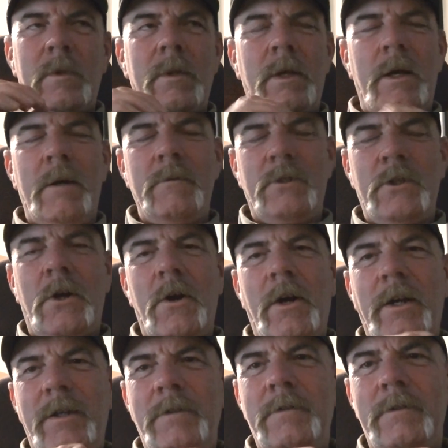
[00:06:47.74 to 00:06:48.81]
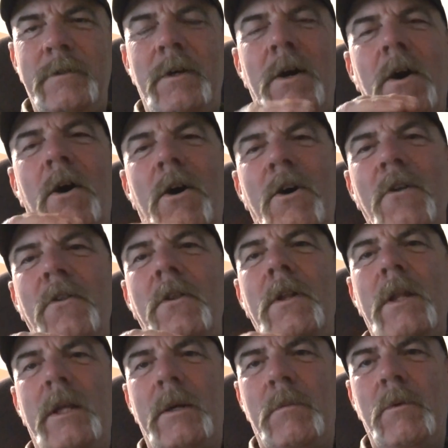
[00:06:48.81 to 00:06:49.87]
I'm sorry, all the
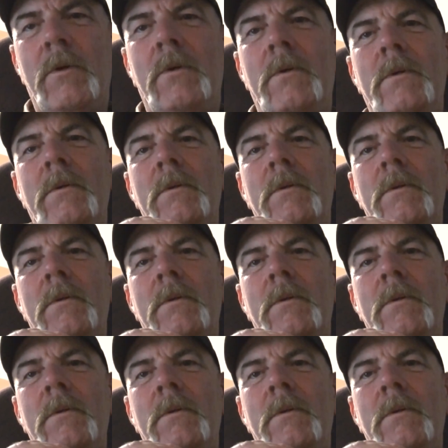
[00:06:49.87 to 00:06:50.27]
liberal,